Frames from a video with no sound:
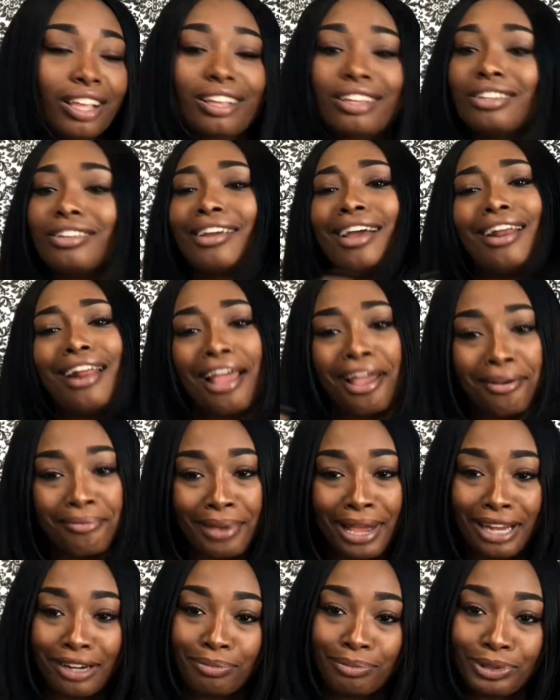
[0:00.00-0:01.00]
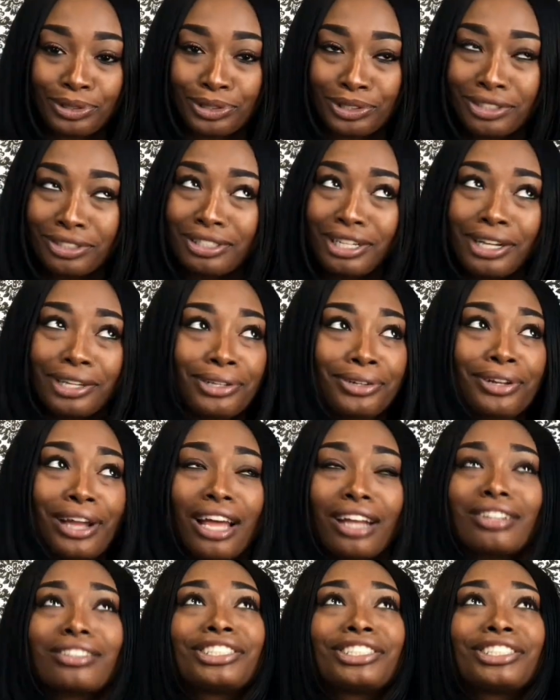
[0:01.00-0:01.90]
you gotta have Bad and Bougee. You know, you gotta,